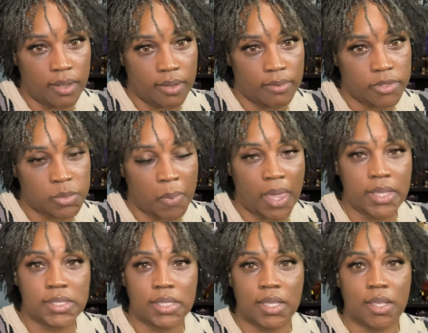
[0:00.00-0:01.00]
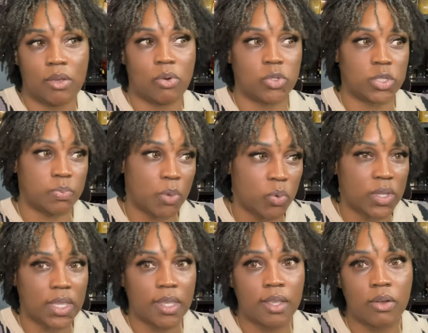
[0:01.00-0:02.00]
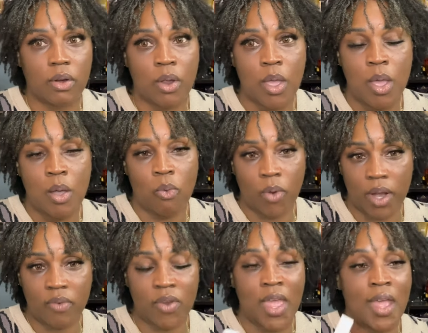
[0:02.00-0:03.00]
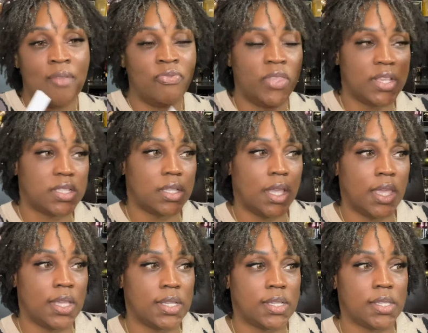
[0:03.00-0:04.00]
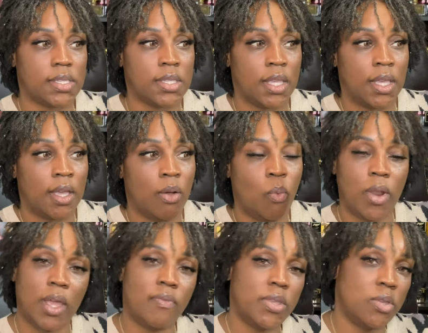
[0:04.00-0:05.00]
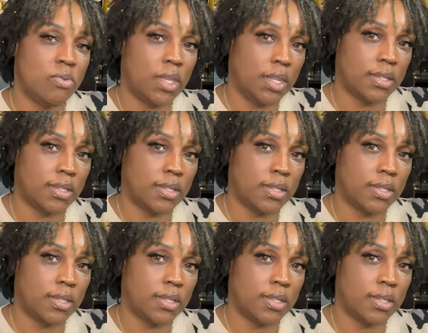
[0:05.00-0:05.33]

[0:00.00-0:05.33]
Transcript: spicy or smoky or whatever. This is whatever you need it